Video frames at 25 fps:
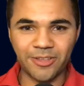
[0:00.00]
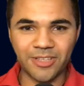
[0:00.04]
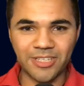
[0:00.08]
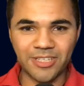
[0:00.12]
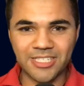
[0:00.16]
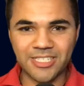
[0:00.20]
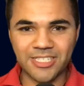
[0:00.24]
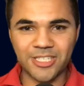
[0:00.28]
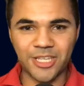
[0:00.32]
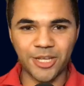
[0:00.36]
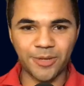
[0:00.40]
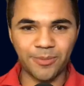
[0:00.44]
this
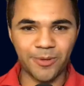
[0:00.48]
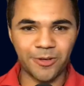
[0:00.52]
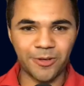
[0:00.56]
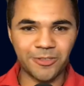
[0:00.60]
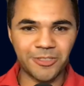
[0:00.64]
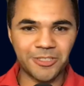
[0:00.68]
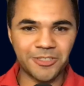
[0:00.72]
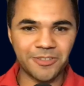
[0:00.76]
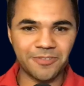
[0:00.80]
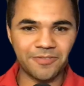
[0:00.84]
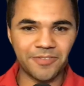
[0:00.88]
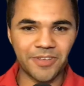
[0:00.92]
slow
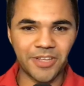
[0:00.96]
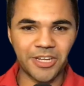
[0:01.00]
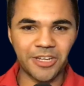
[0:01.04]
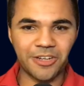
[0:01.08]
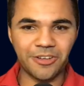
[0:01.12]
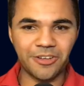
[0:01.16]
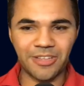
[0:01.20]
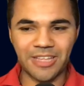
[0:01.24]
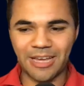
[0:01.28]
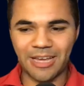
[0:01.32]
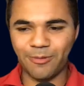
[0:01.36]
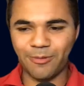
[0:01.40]
motion
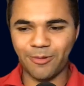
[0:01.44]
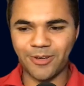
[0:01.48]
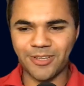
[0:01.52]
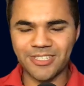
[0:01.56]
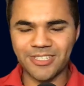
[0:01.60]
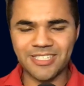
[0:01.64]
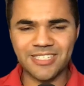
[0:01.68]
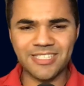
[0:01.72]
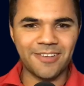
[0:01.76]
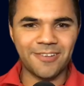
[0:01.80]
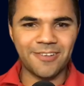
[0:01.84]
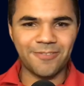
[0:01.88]
video that
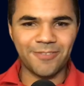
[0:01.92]
was